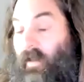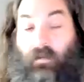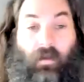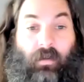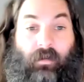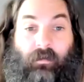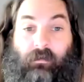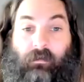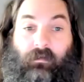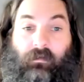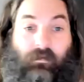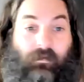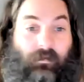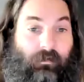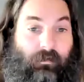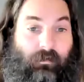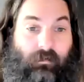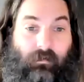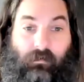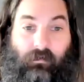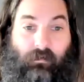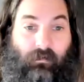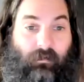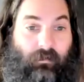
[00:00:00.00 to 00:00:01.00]
And
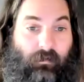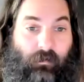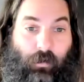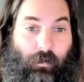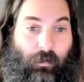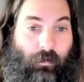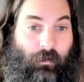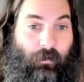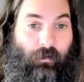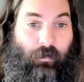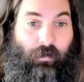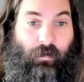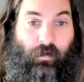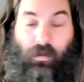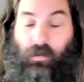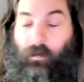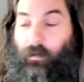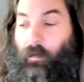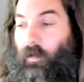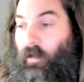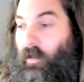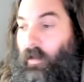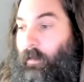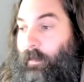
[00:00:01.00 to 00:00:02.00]
you
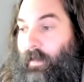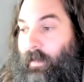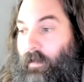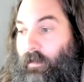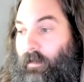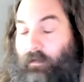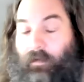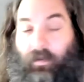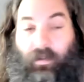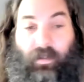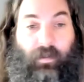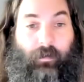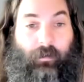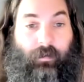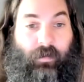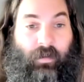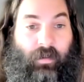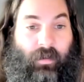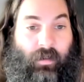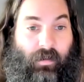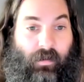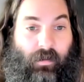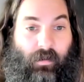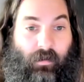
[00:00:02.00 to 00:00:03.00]
spoke about 3D
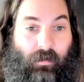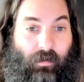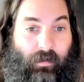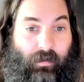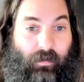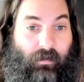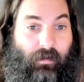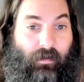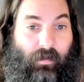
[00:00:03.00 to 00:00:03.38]
printers earlier,